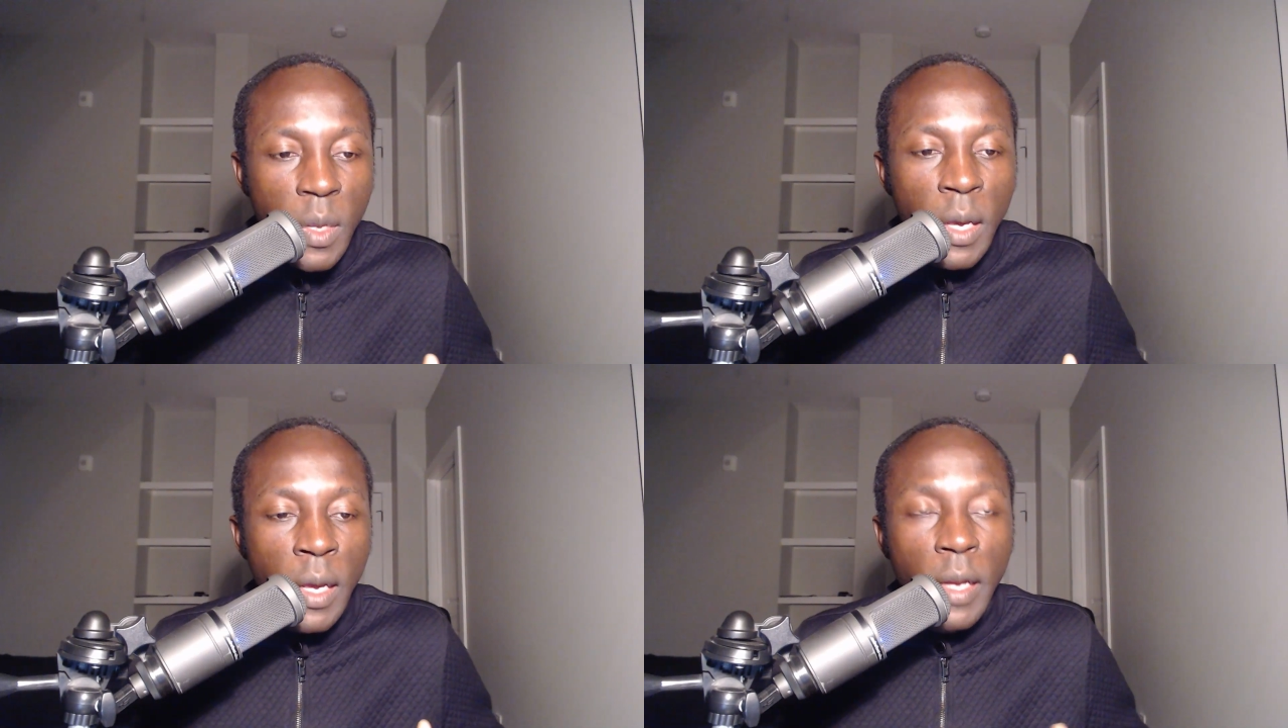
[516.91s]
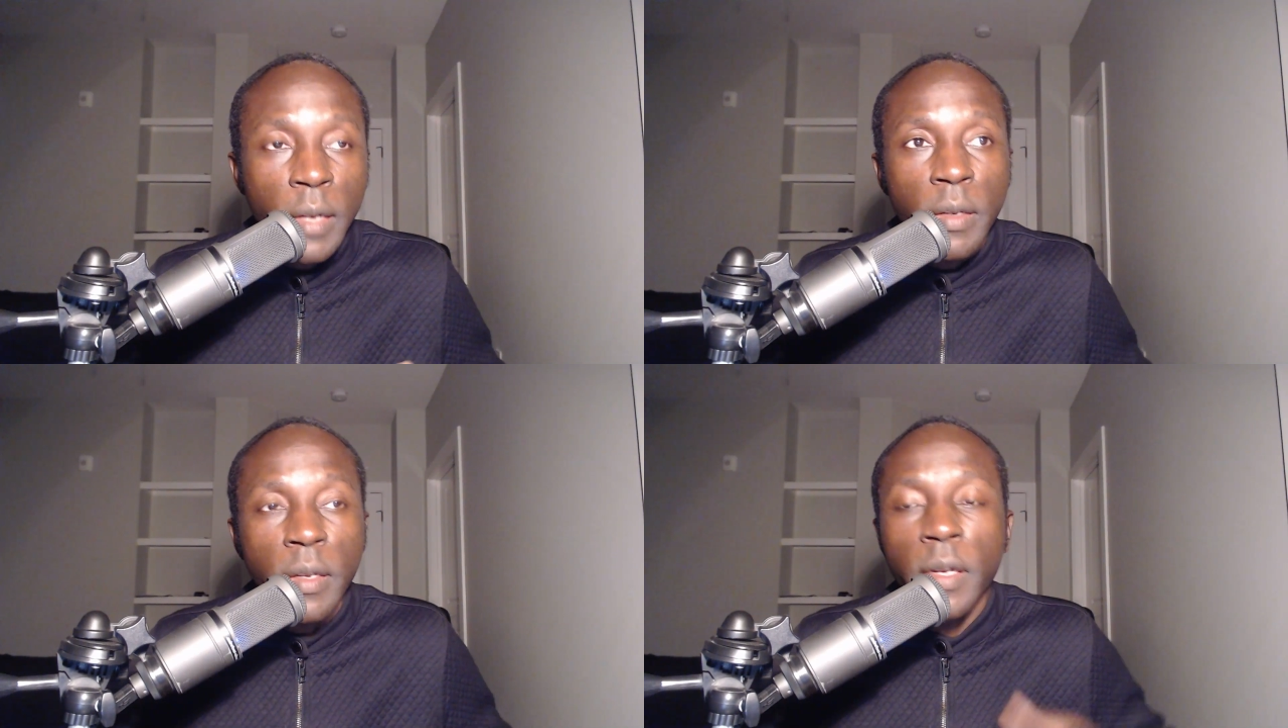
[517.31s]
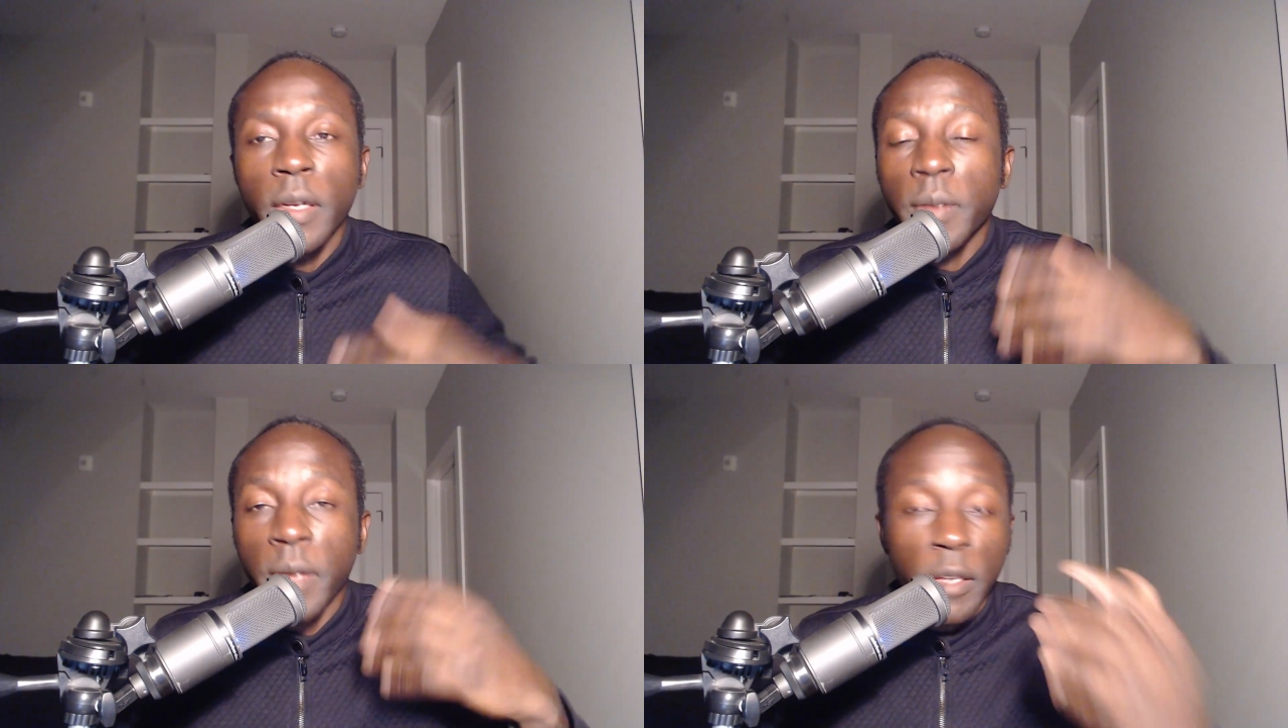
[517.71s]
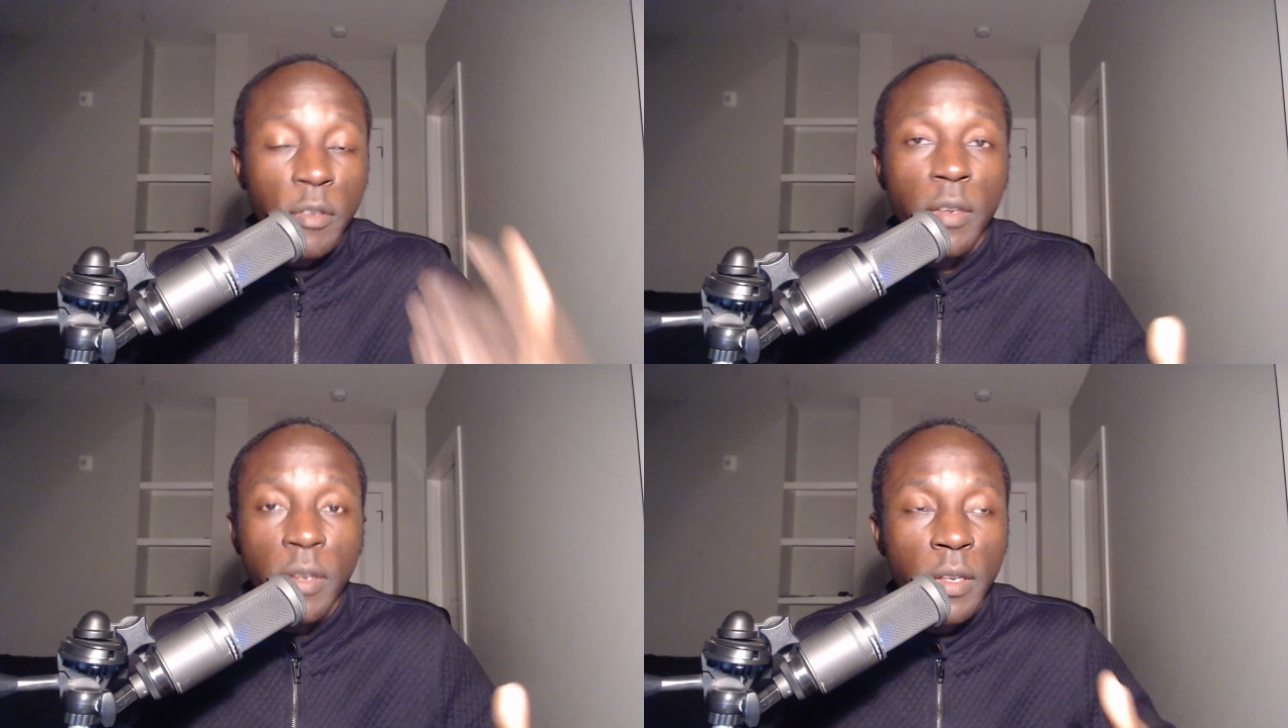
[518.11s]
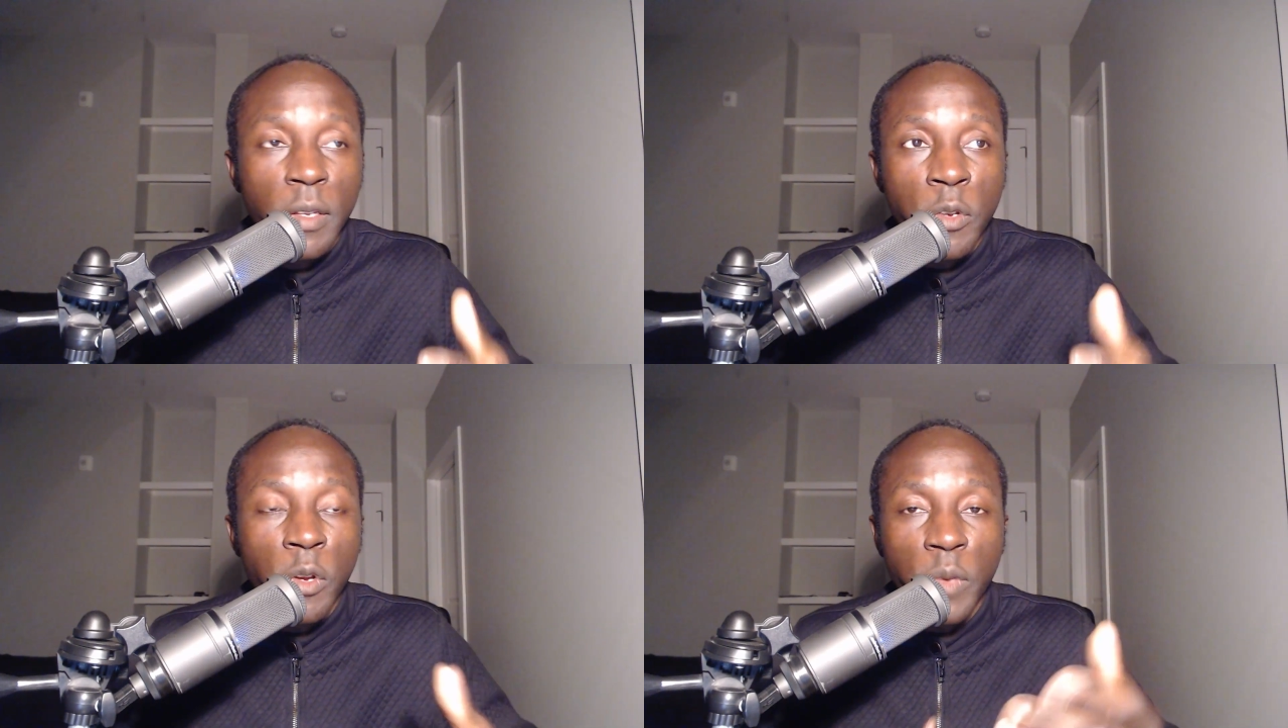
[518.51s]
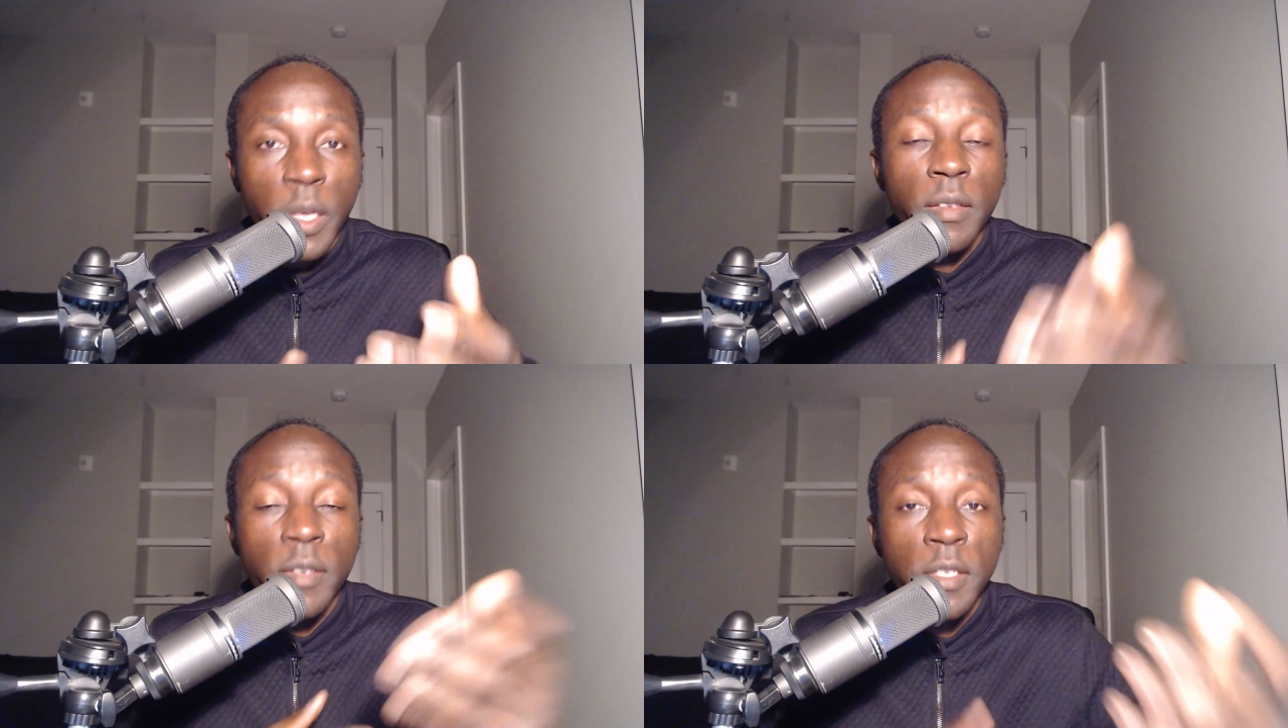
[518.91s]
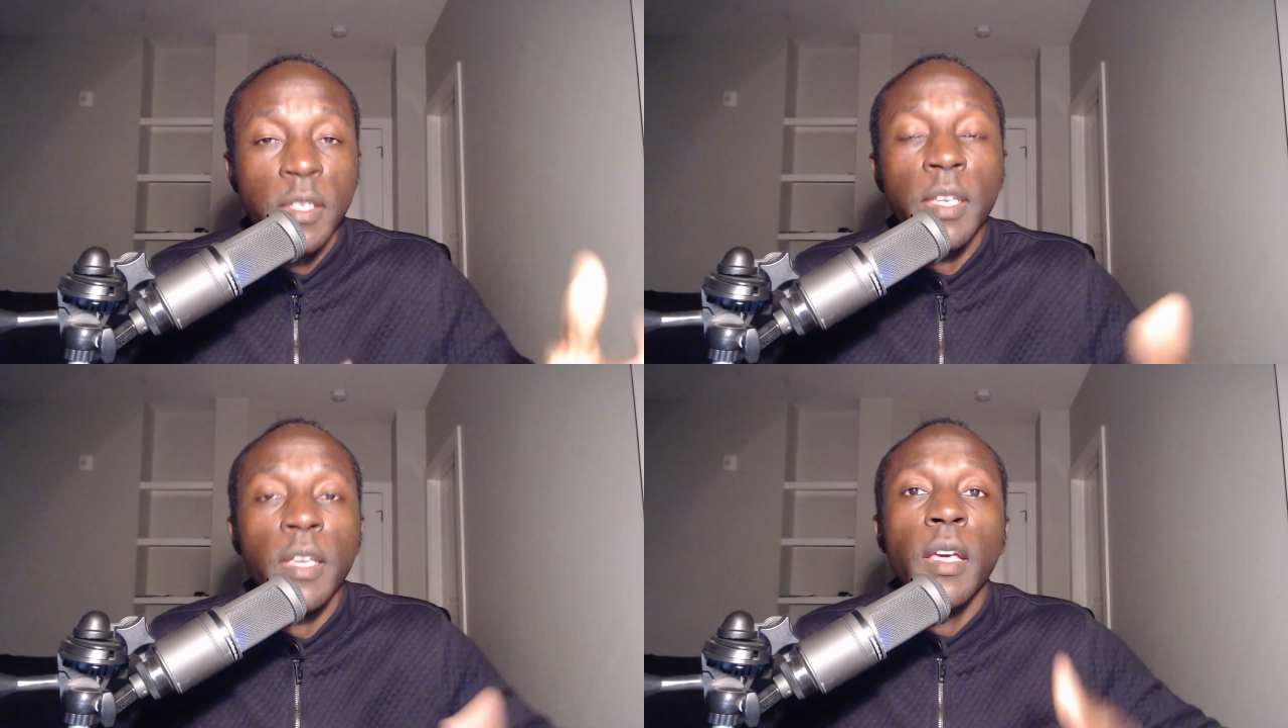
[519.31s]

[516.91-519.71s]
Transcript: get to see